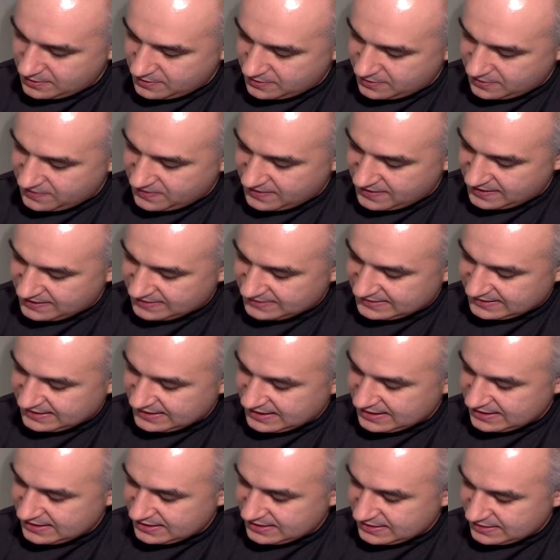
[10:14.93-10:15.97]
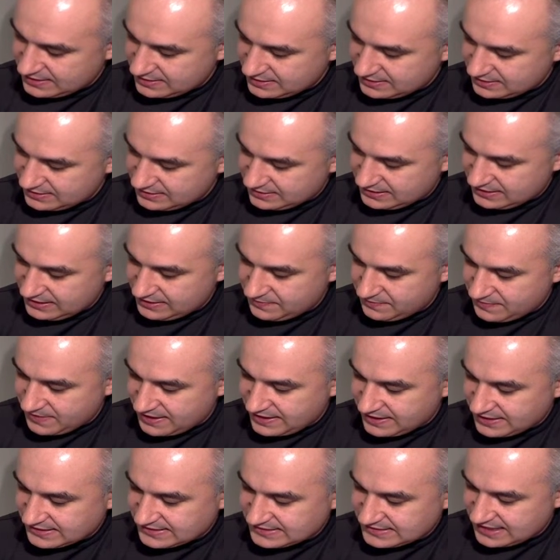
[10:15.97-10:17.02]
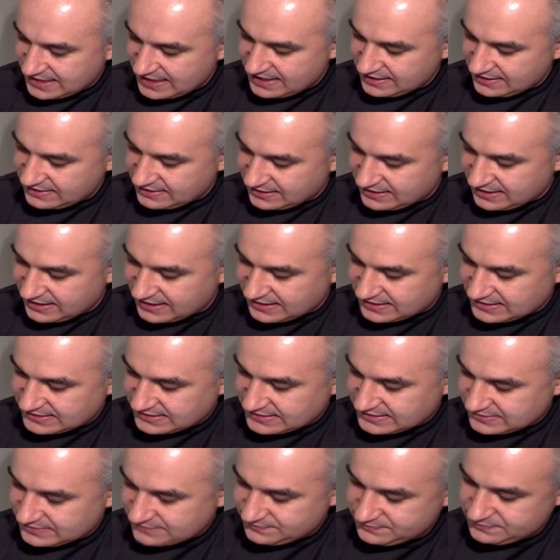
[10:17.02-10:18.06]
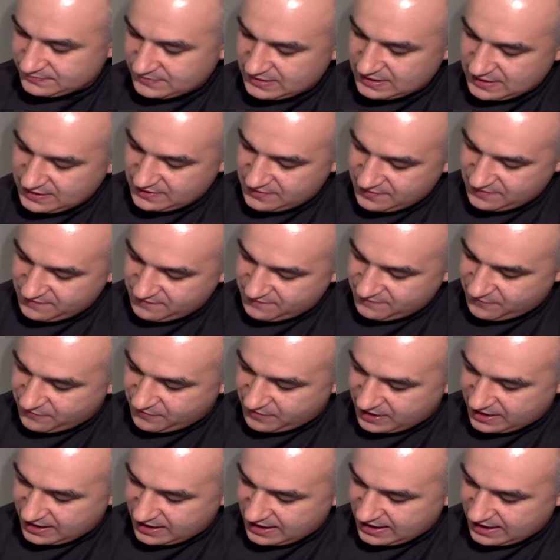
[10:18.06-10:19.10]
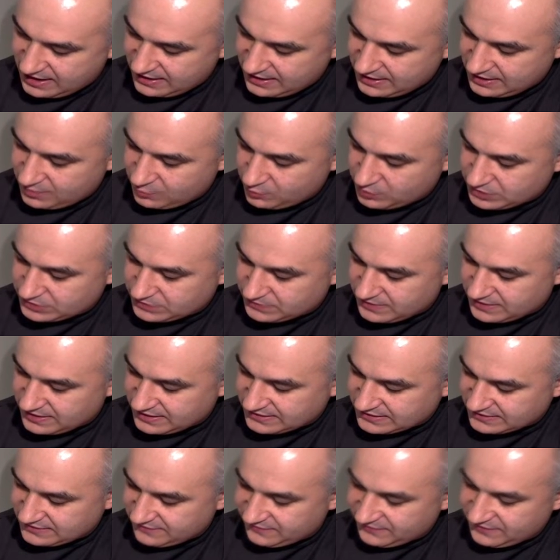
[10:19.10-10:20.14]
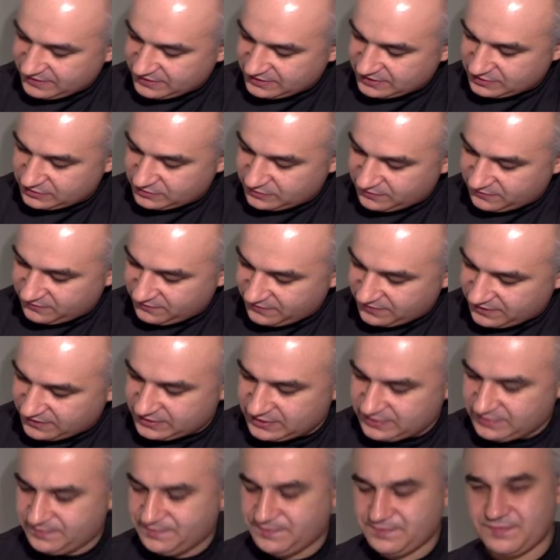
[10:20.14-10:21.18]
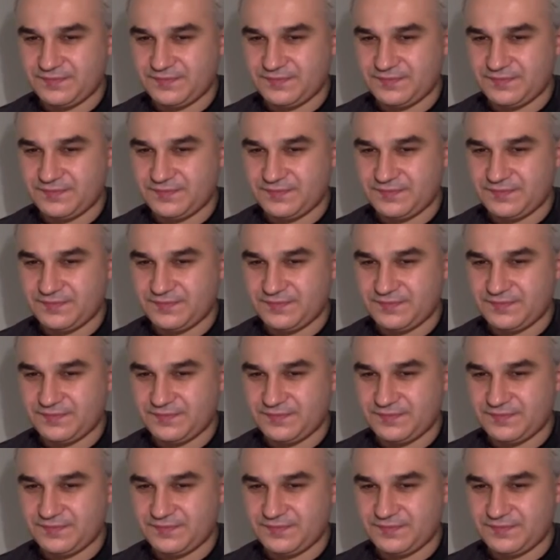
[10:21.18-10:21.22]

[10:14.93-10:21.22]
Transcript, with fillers: Delta t minus nts for n equals minus infinity to infinity.